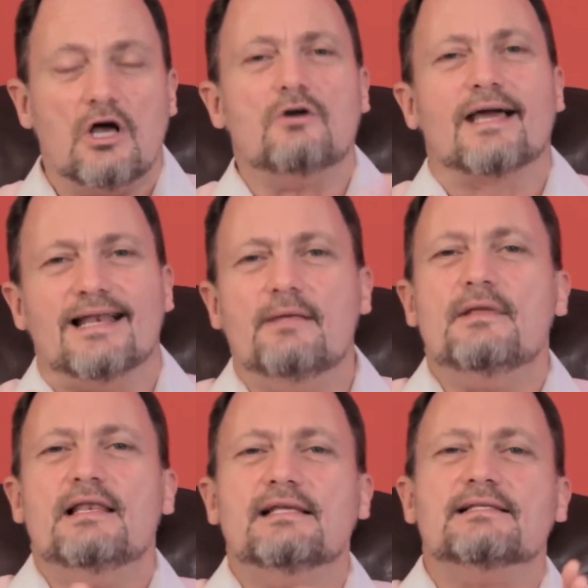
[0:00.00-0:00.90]
Okay,
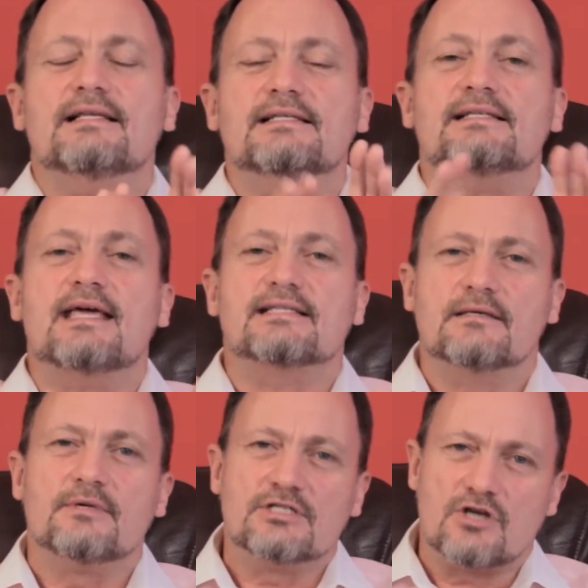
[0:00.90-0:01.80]
let's take
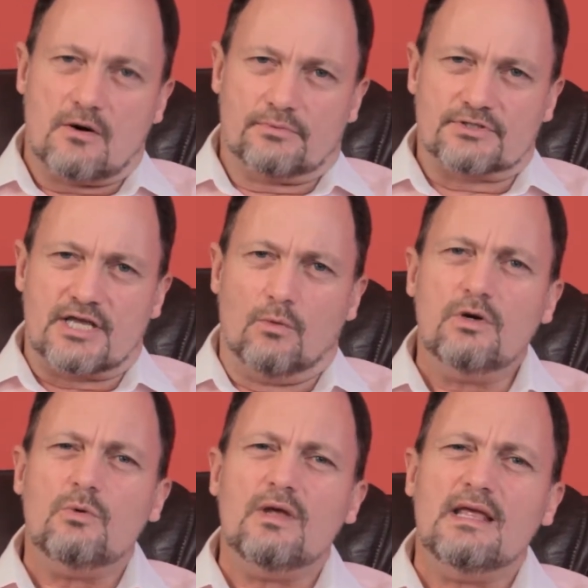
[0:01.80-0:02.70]
some examples here.
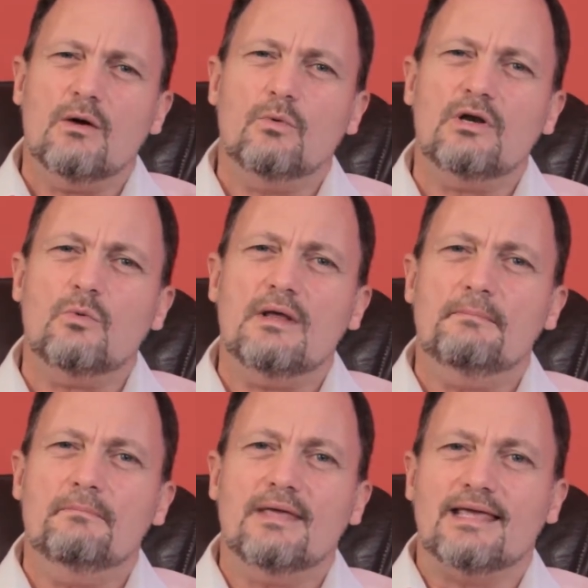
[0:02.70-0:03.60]
What do we
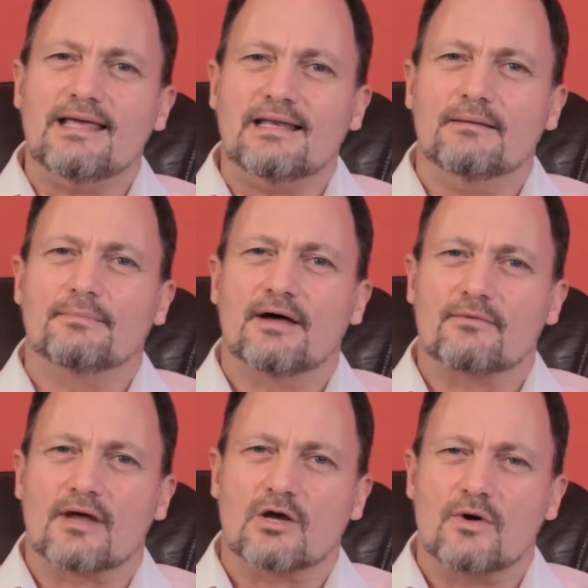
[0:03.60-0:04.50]
mean by
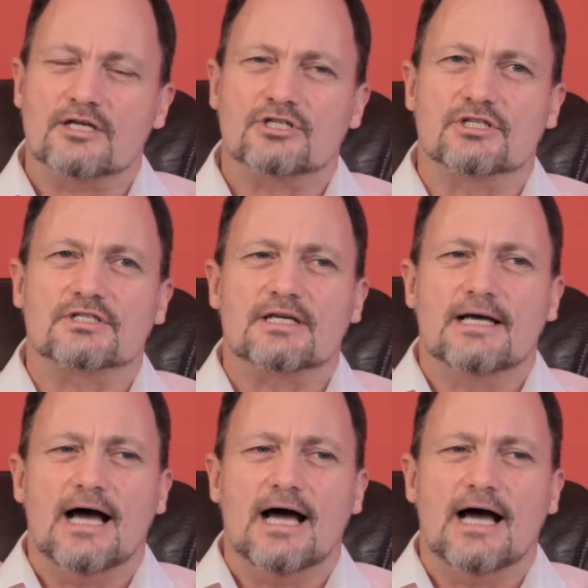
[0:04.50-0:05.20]
the right questions?